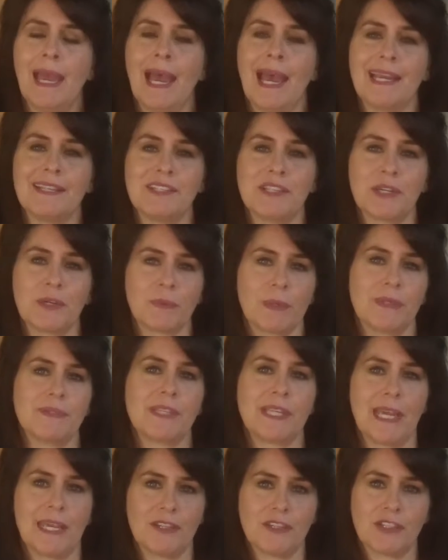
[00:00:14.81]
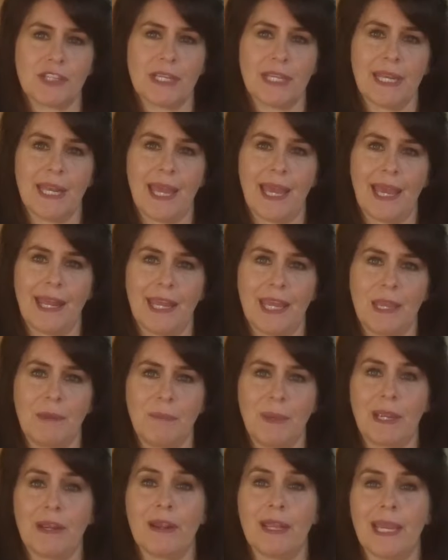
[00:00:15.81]
I did a rotation at
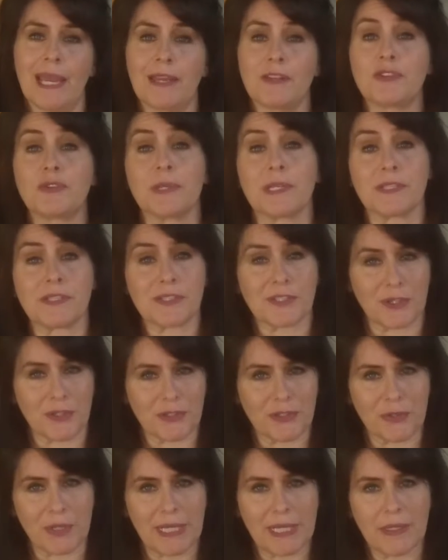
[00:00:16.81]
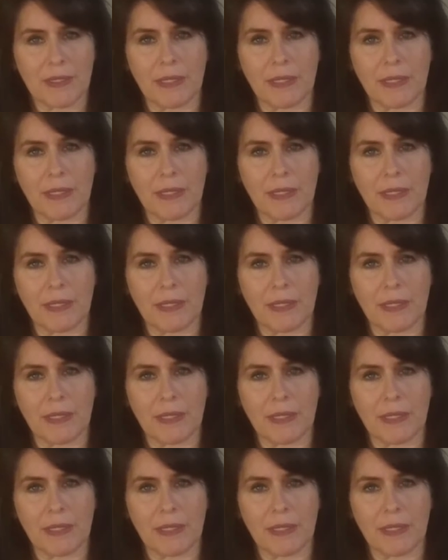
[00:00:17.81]
a bariatric surgery